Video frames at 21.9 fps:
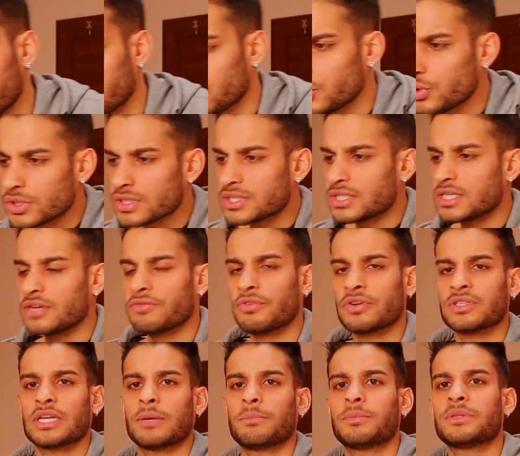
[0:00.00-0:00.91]
So you can see, for
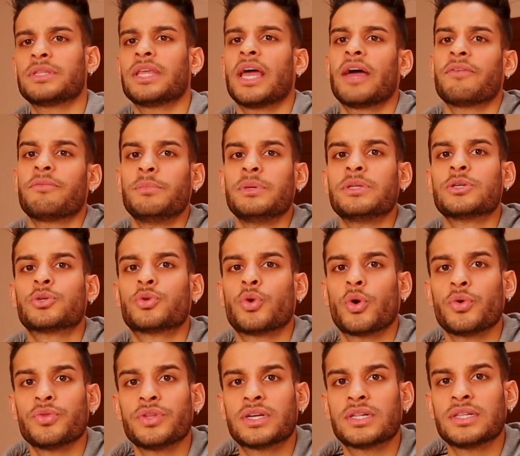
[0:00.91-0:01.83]
example, they have been
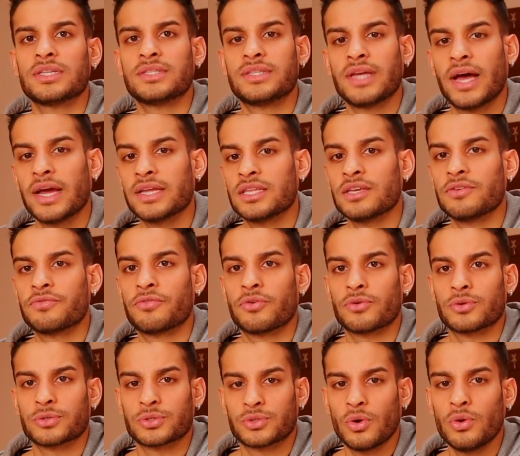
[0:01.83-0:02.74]
chronically dieting
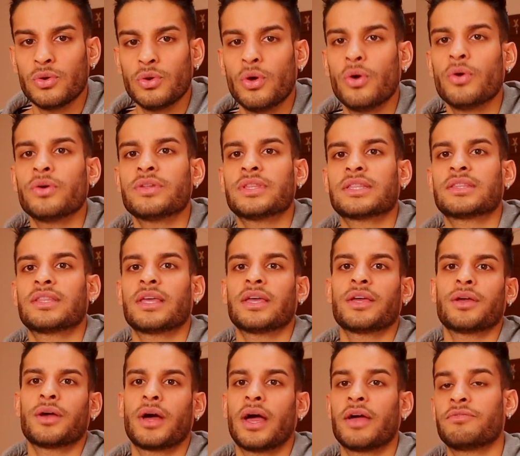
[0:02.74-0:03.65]
for so long that they
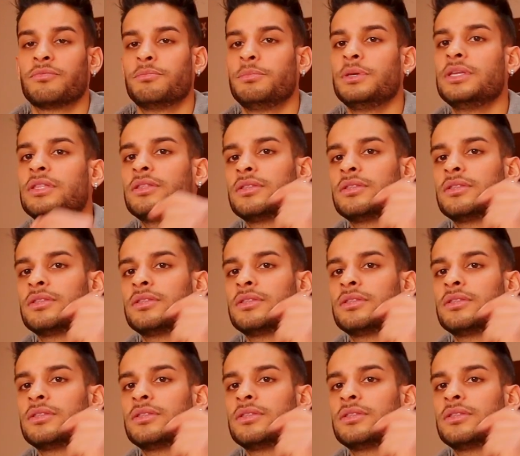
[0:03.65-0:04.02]
have